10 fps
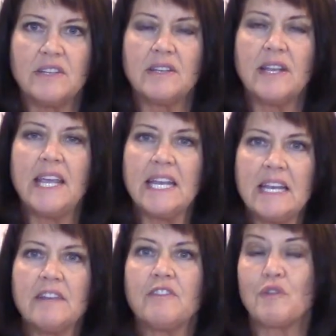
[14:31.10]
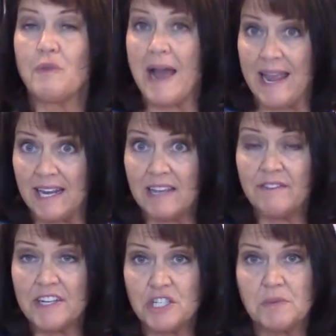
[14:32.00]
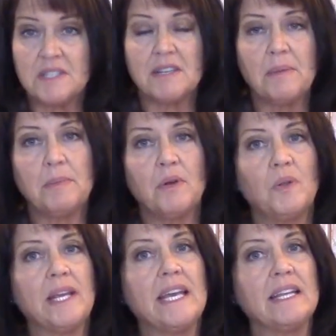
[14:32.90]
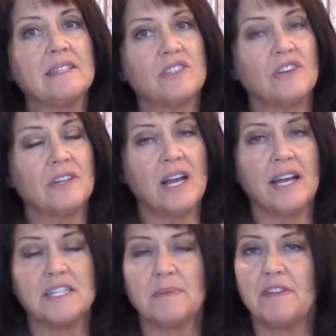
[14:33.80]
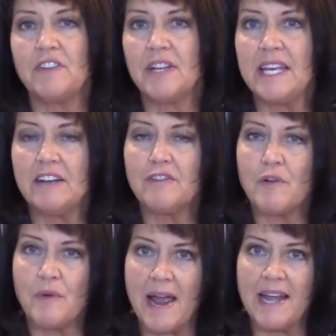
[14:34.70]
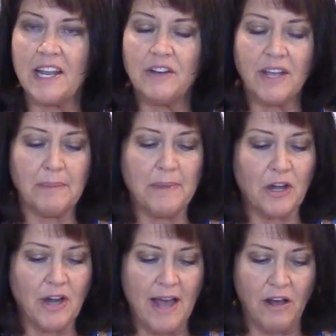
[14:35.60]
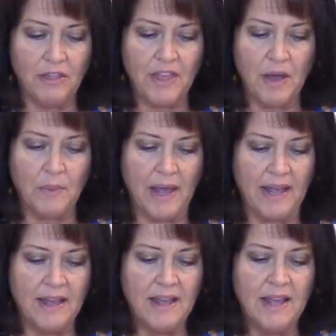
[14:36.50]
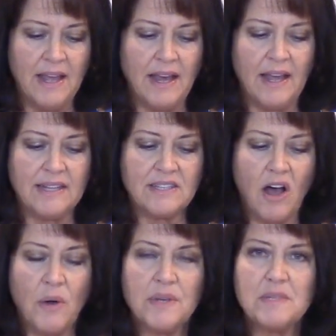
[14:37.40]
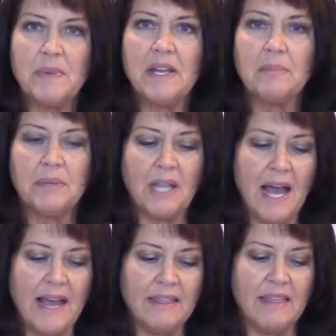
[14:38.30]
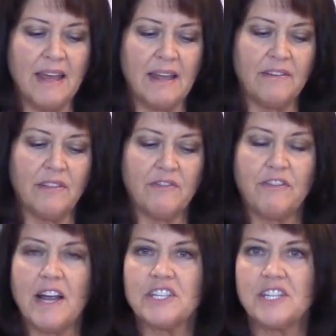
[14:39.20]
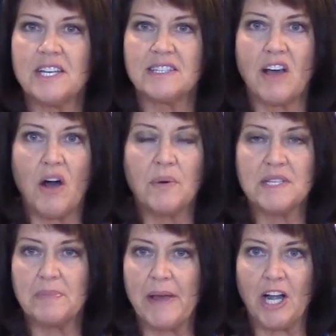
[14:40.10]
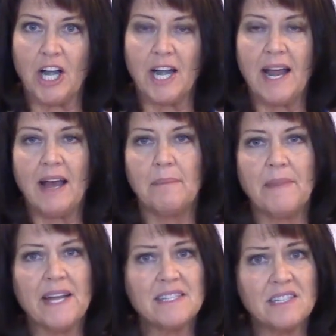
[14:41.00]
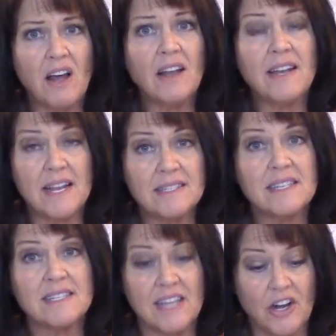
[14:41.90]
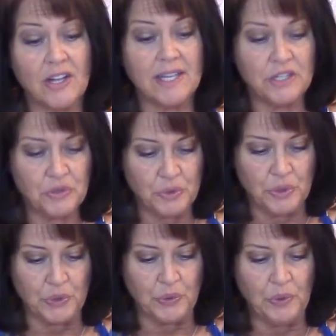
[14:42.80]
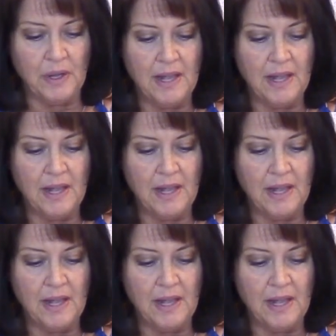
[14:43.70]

Eating a variety of vegetables, some people only eat certain kinds, but if you'll eat a variety, you'll get better health that way. It's always been implied that fresh is always better. That's not necessarily true.